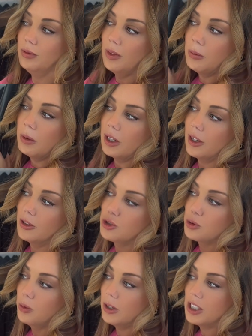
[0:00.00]
I'm gonna go
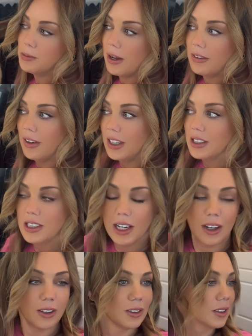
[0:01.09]
towards my face
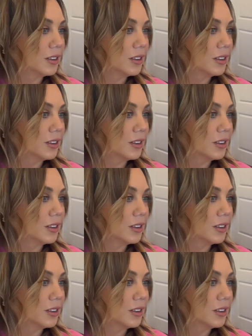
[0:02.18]
now.